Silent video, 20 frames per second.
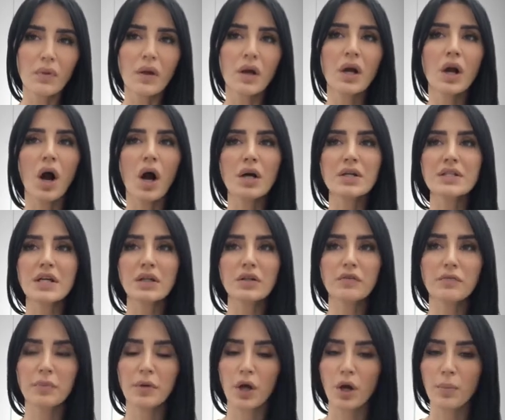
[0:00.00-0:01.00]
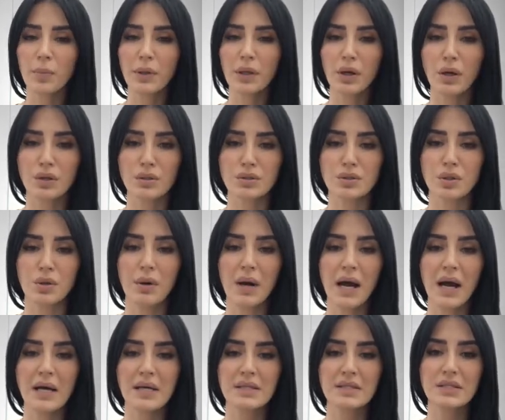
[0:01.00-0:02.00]
Cocktail of PRP also
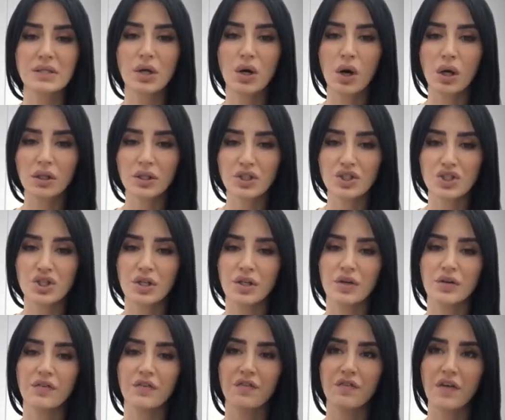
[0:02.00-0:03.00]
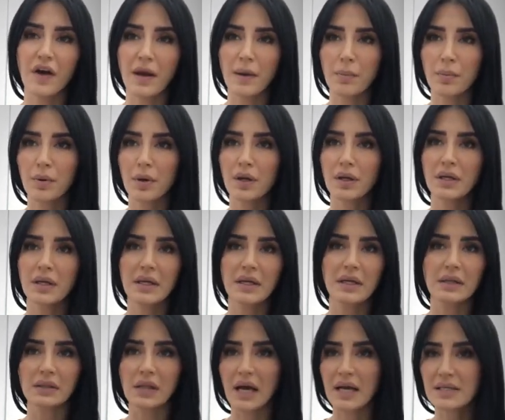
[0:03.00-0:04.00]
has collagen, fibrin,
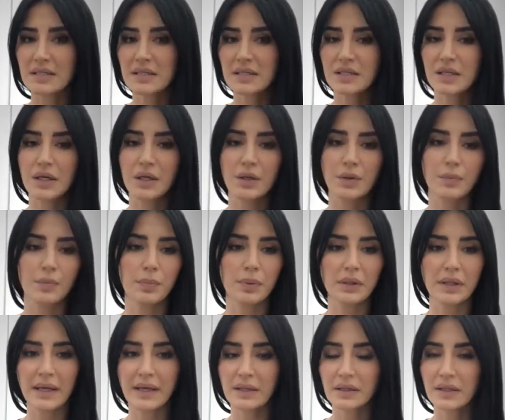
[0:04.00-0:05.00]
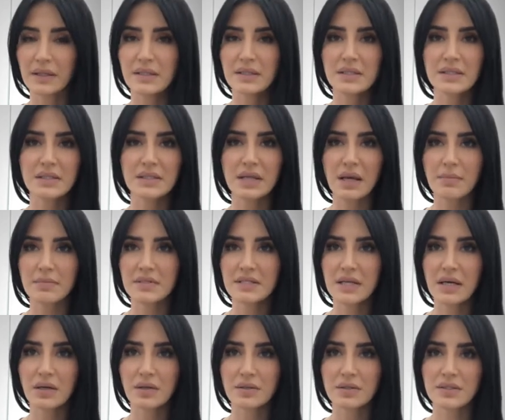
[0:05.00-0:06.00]
elastin, platelets, stem
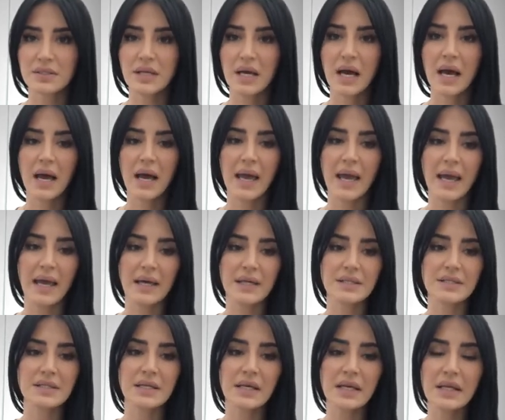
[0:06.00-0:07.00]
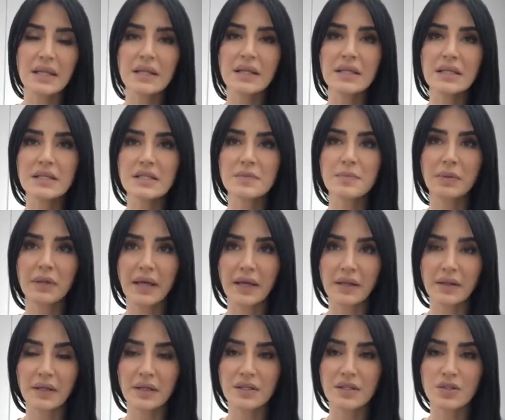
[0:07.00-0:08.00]
cells. And in these
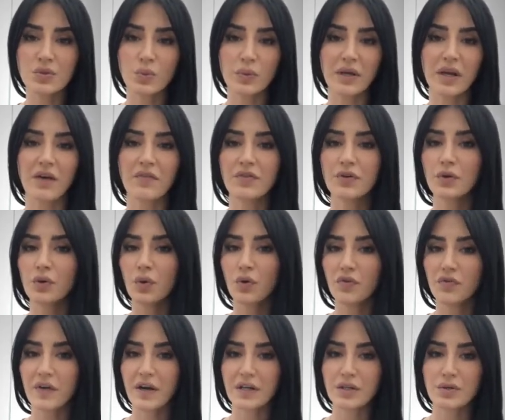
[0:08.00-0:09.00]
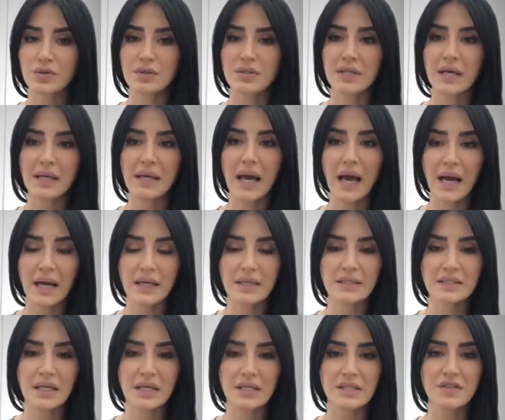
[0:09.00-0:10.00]
platelets, we have the growth factors that
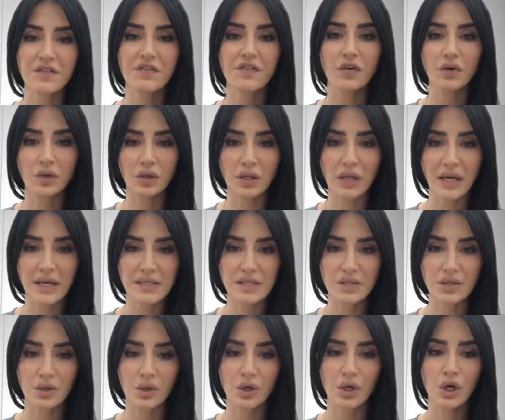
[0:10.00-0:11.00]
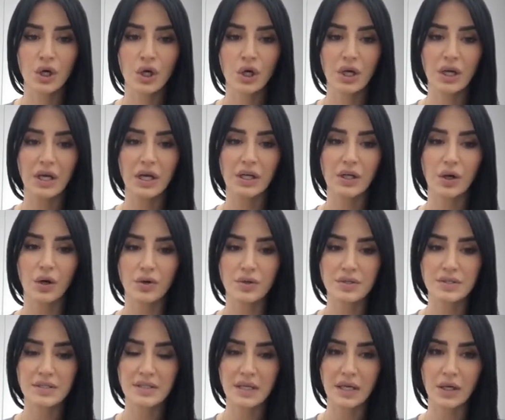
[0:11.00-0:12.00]
act as fertilizer in our
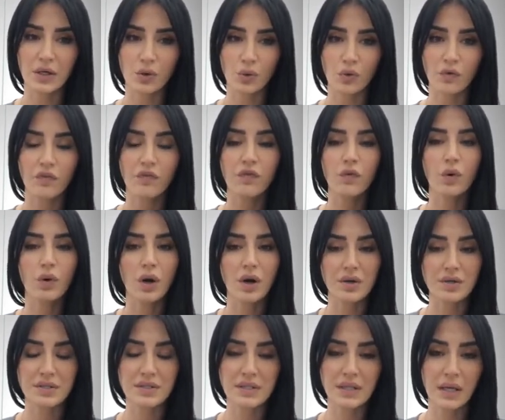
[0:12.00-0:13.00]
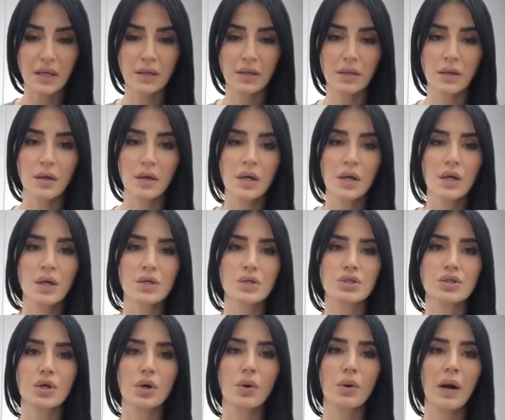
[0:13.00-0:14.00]
skin or for our skin.
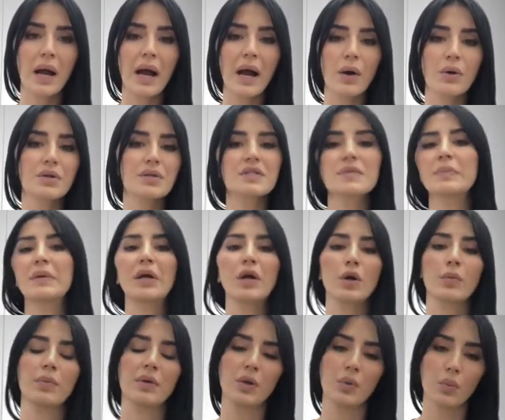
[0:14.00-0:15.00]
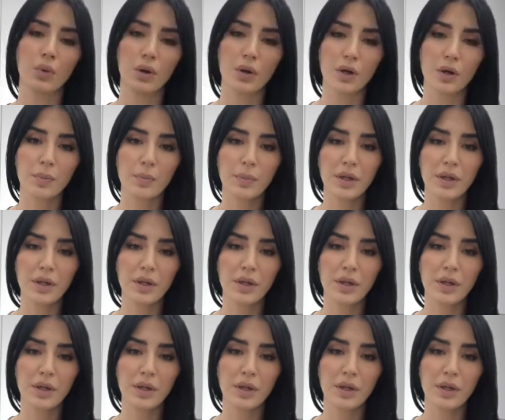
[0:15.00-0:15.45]
So how does PRP work?